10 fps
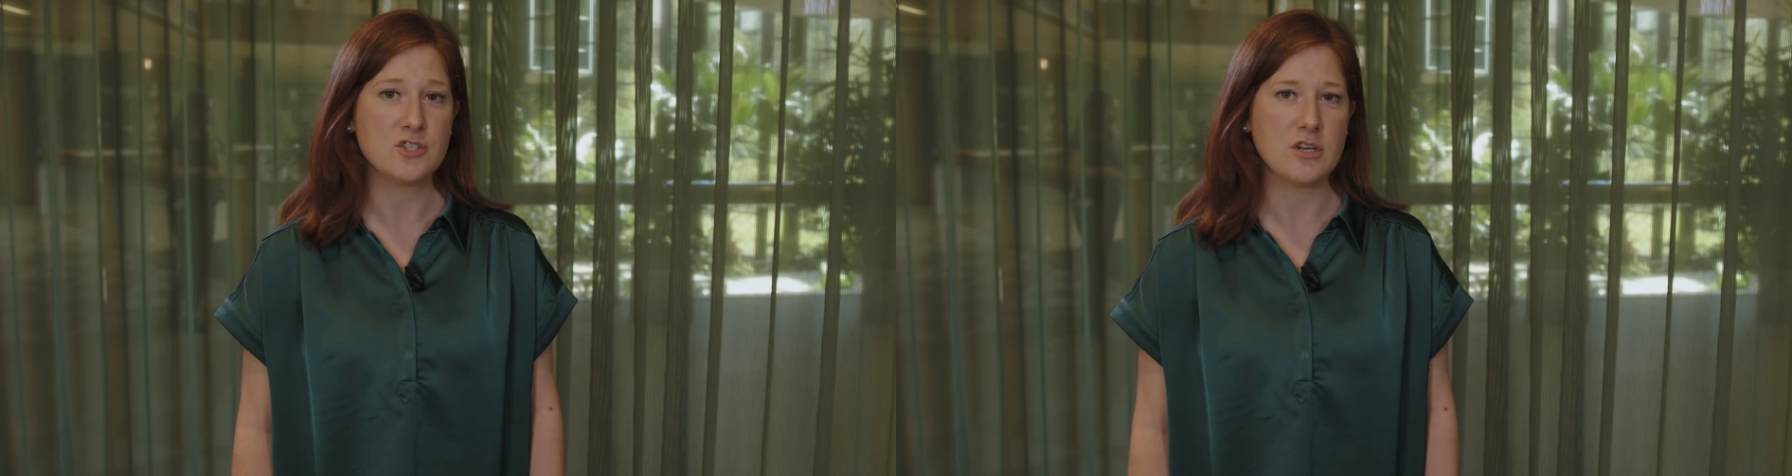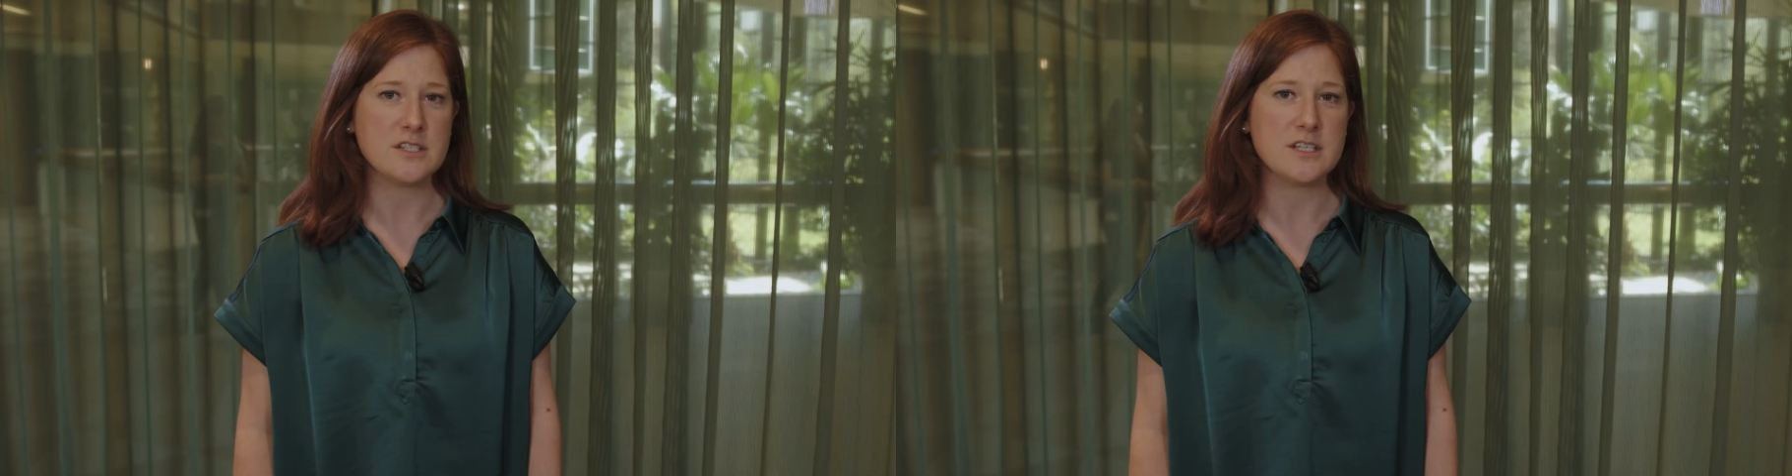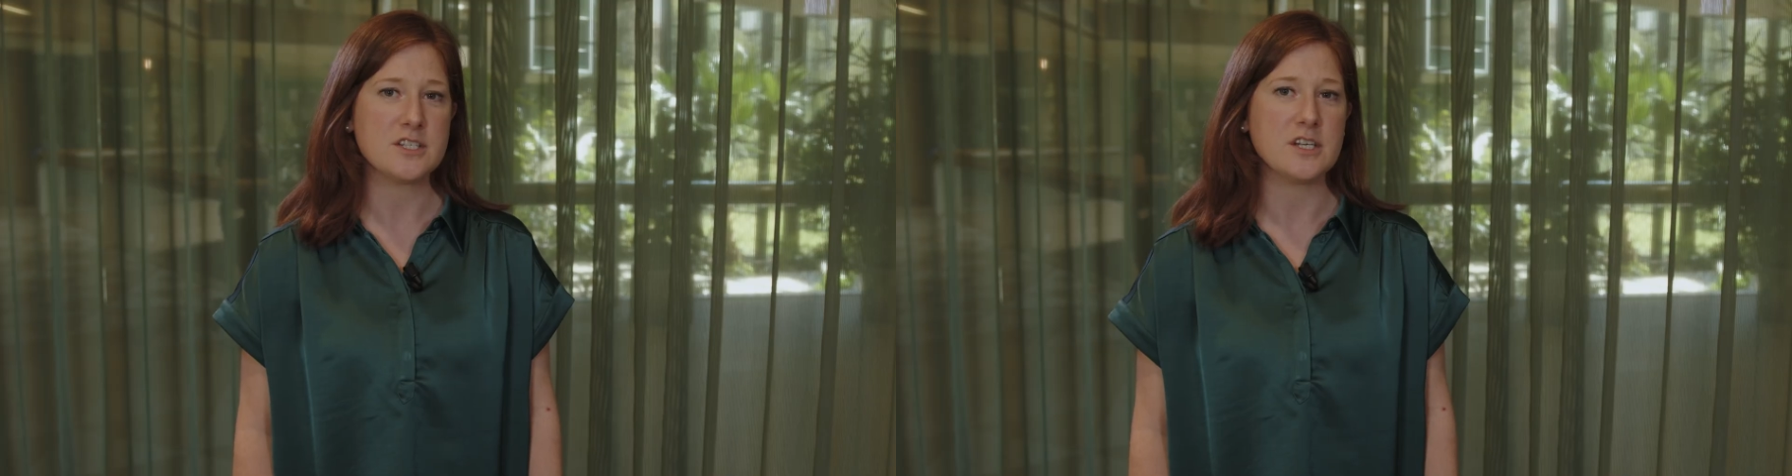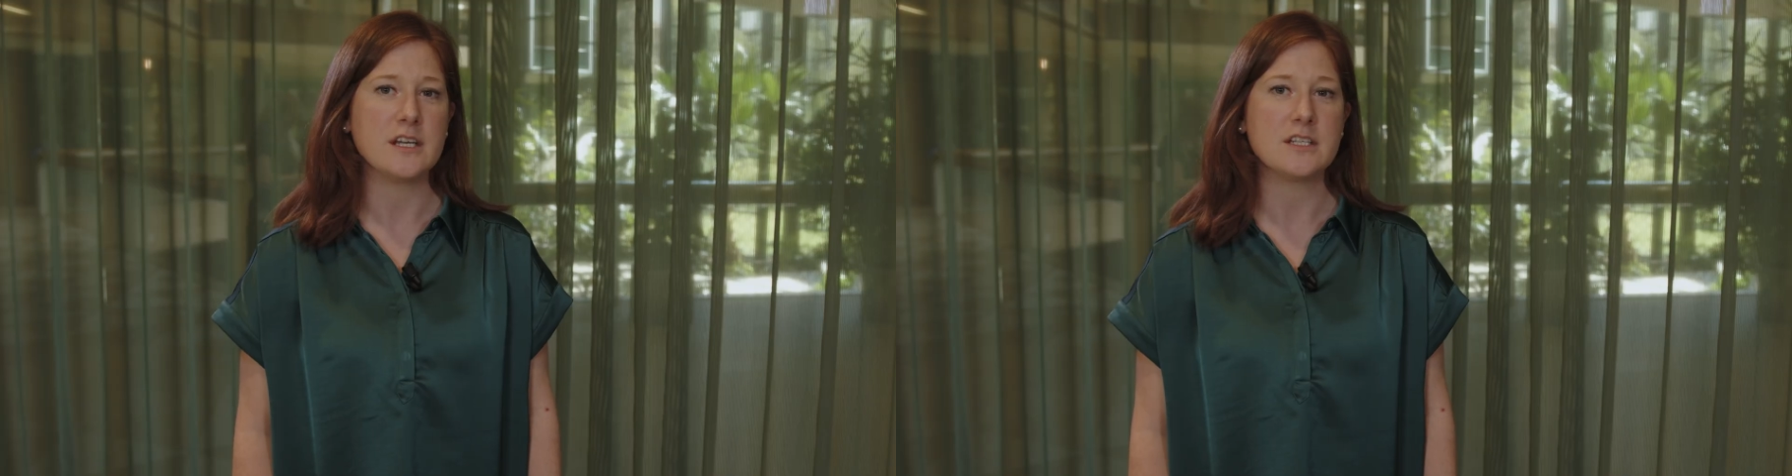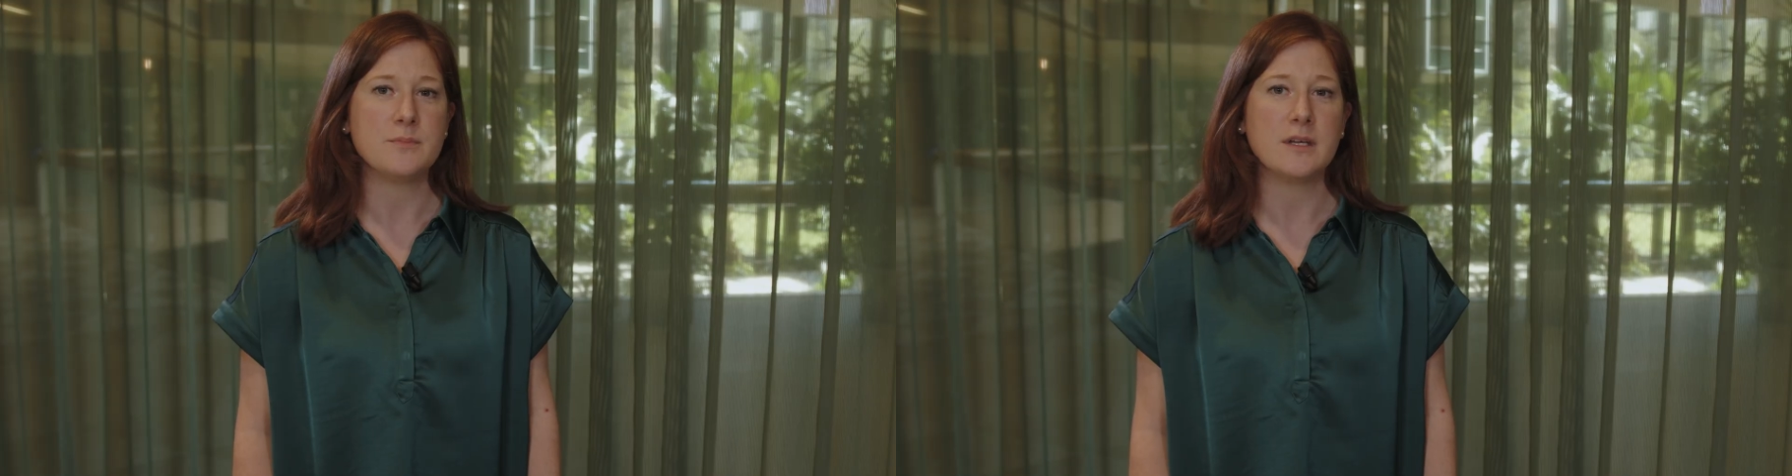
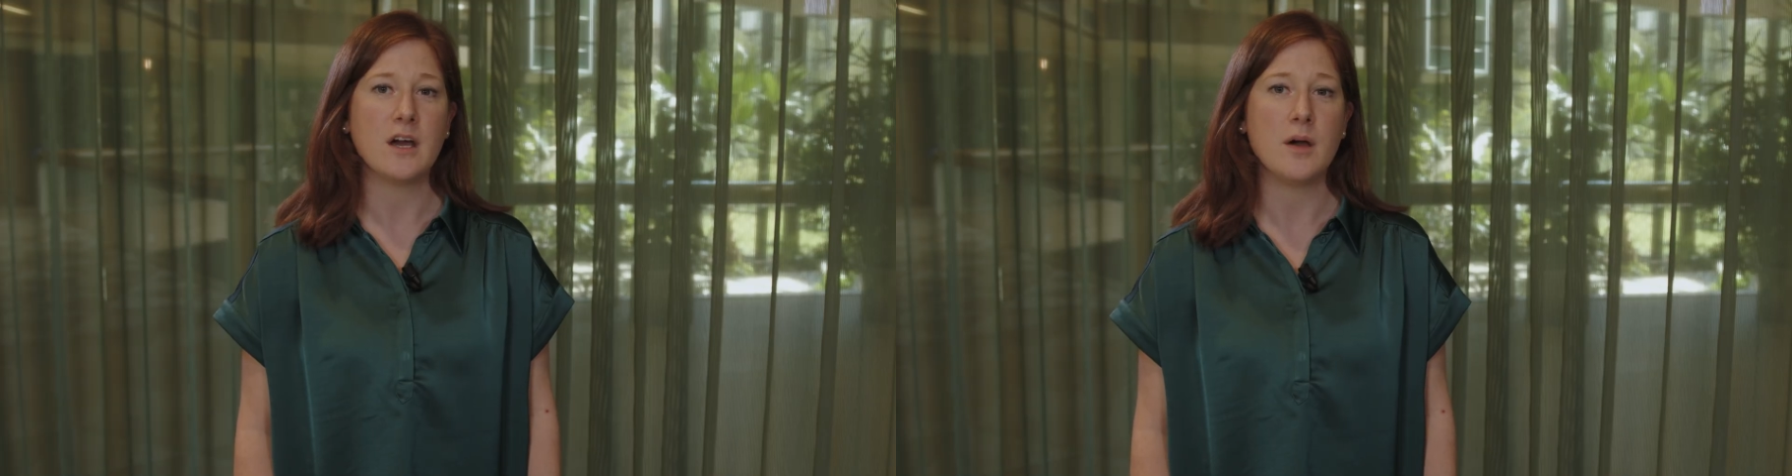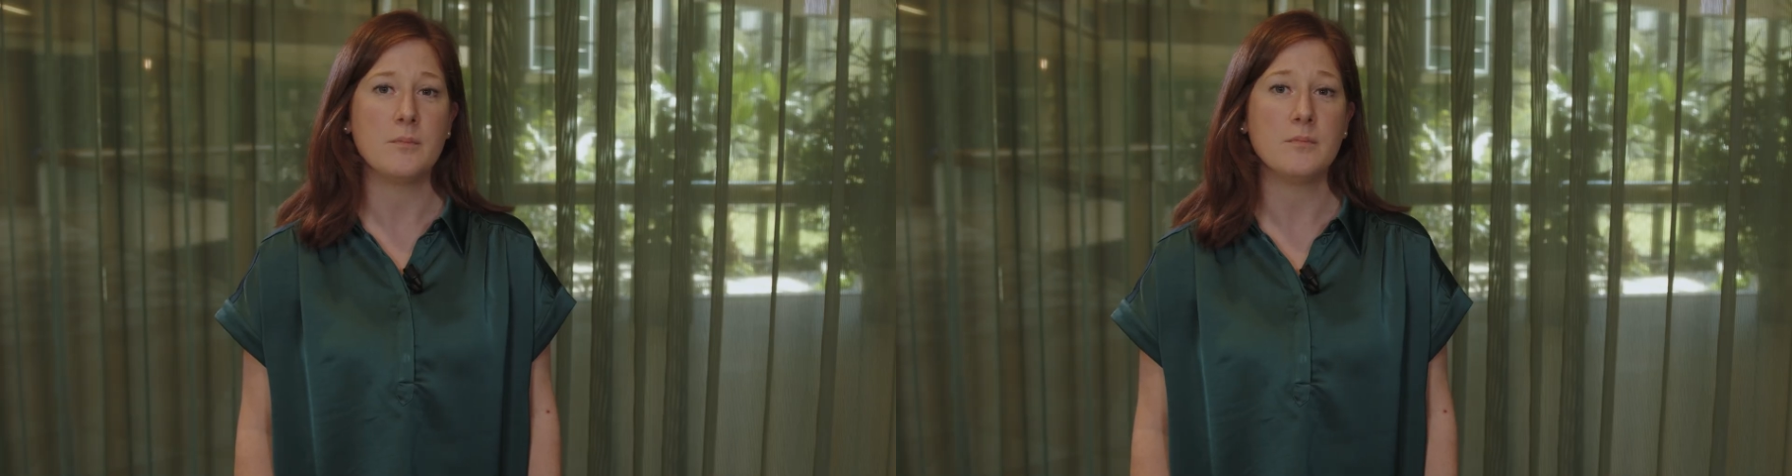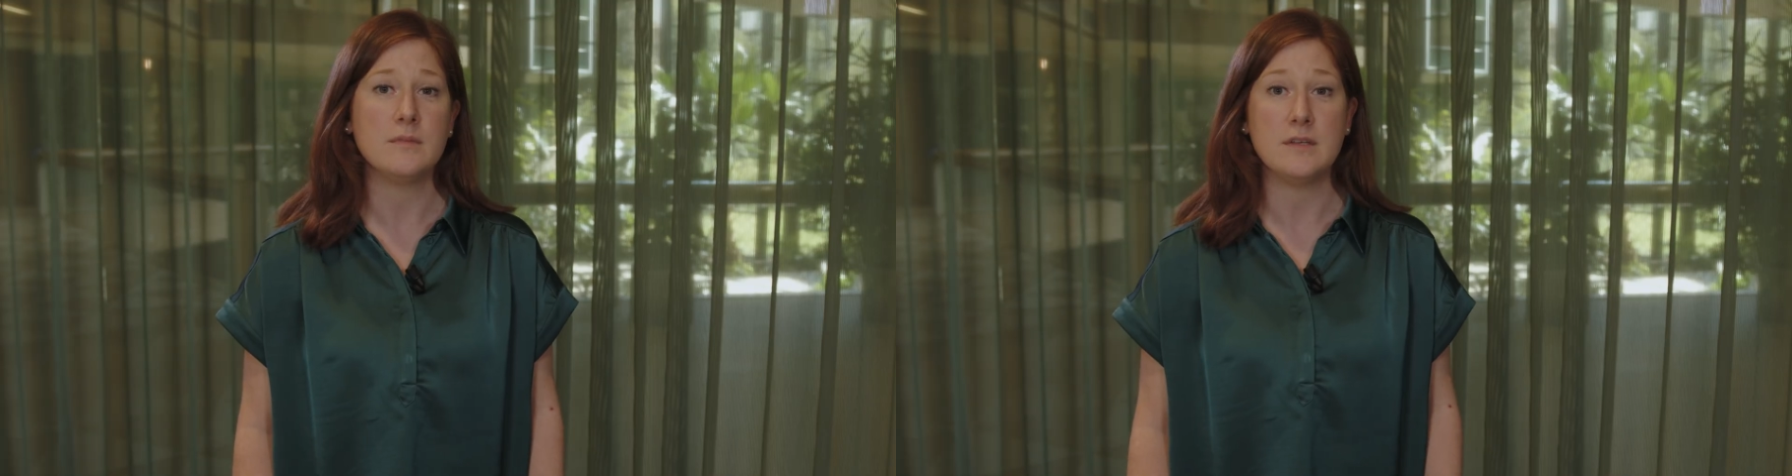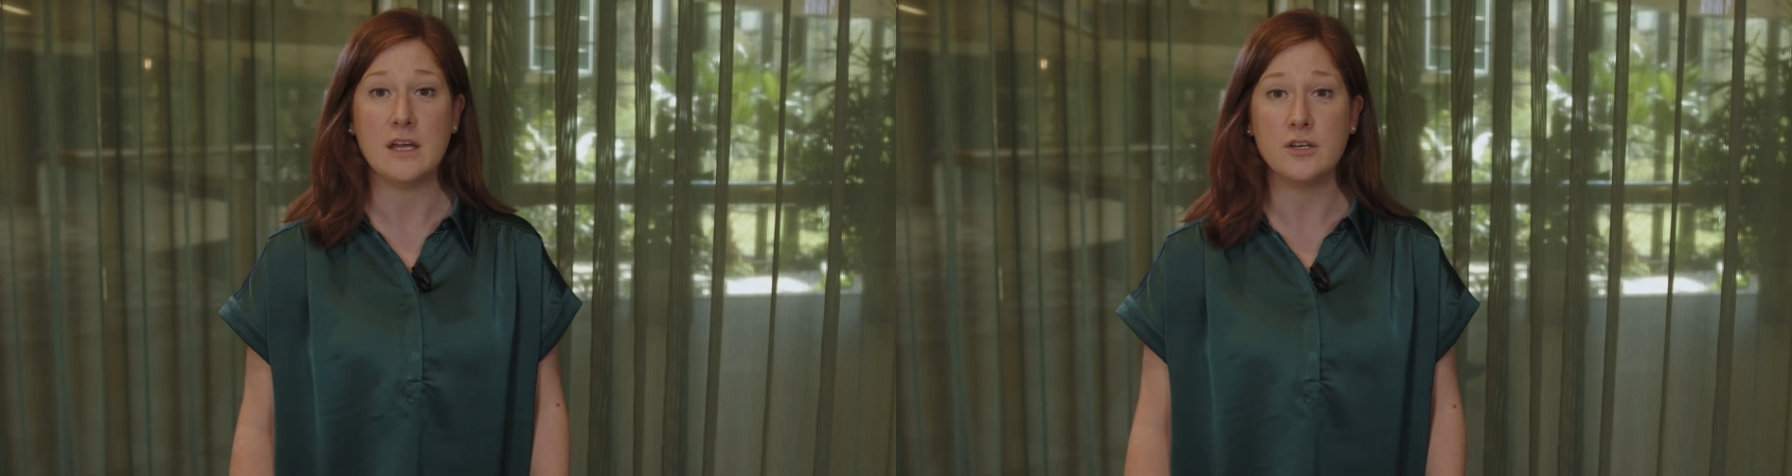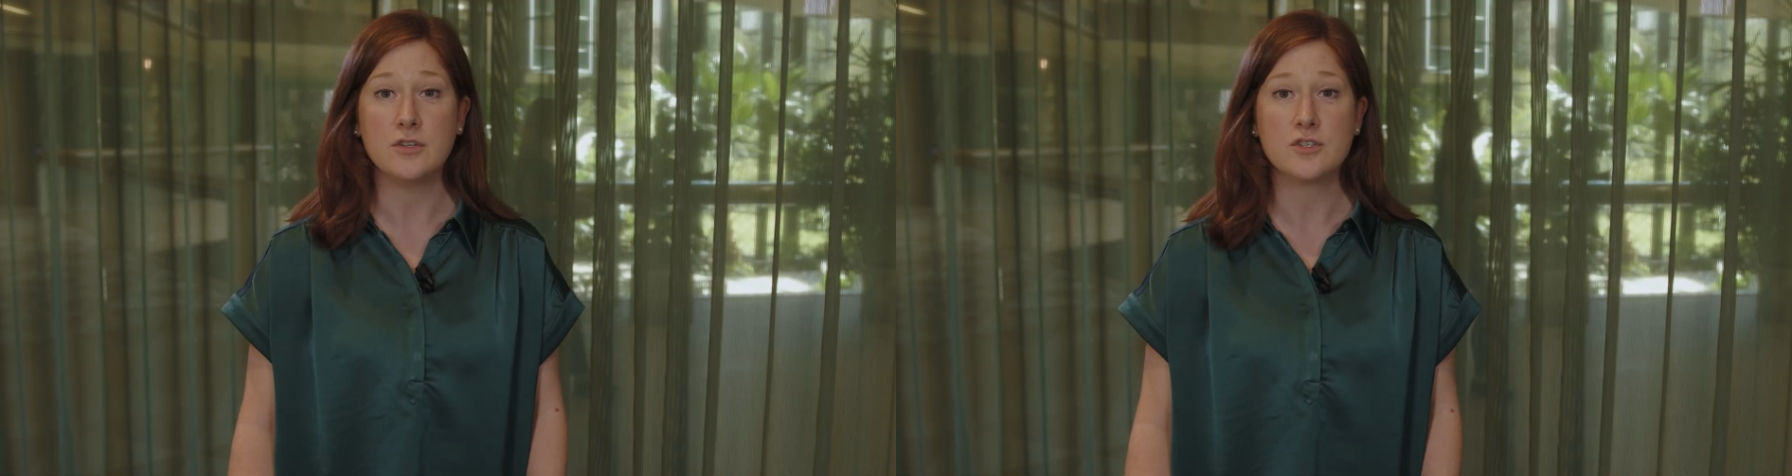transitioning to become
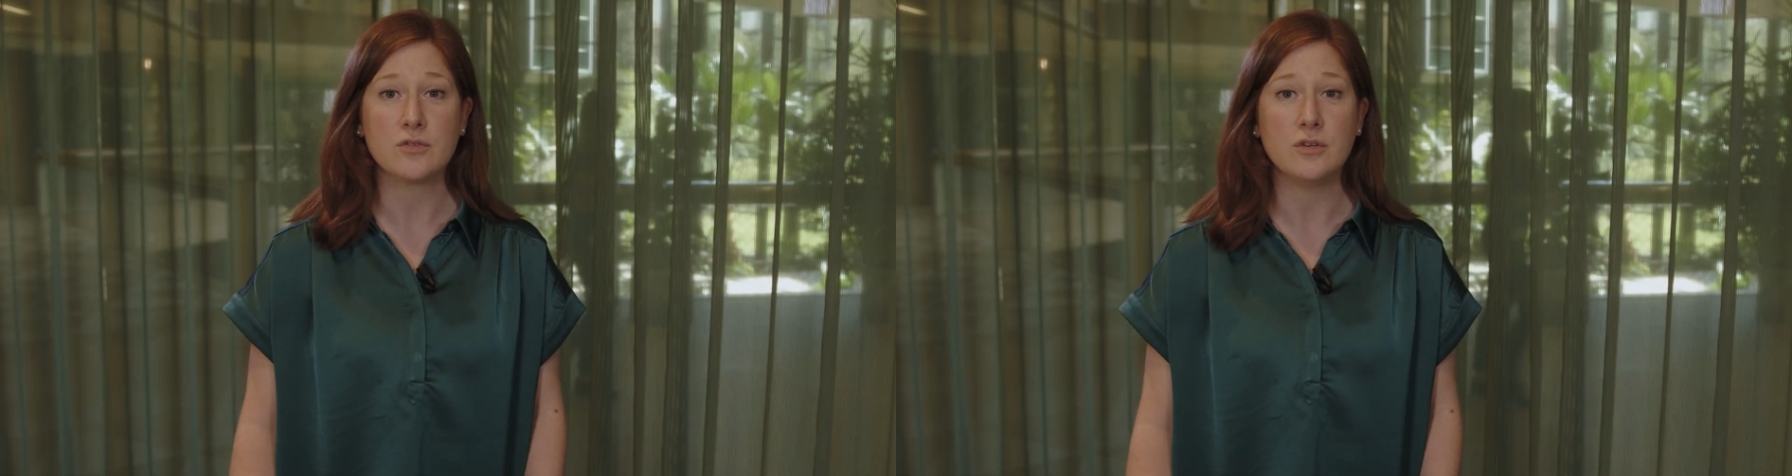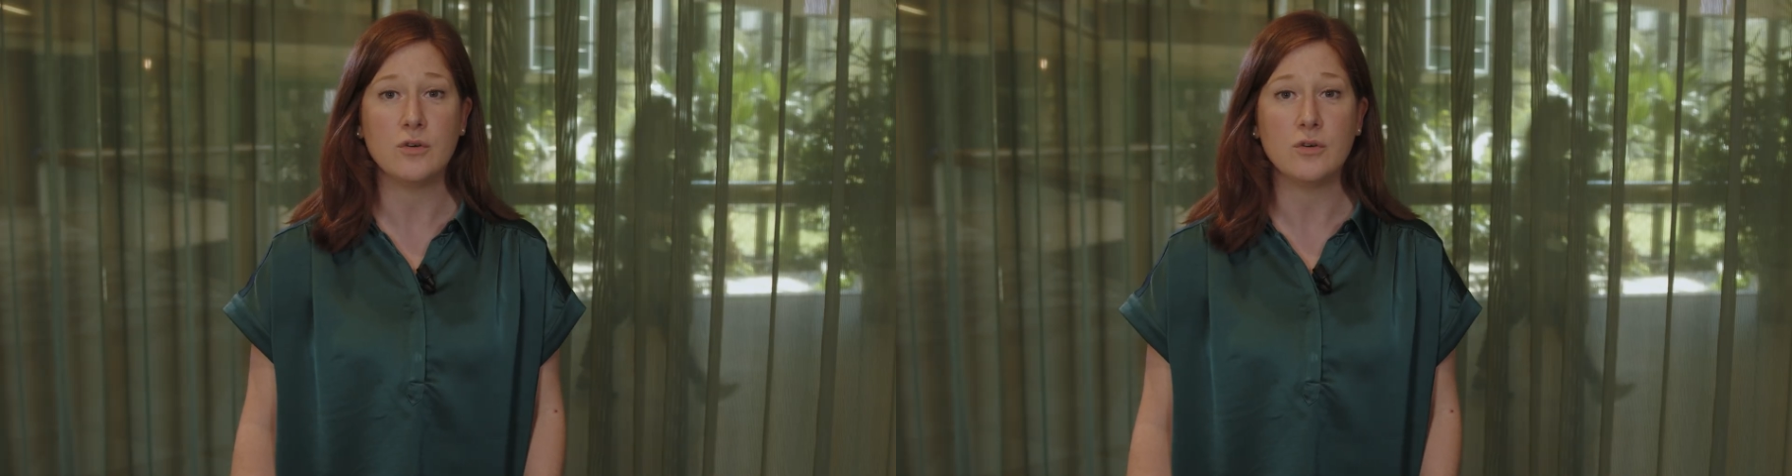net neutral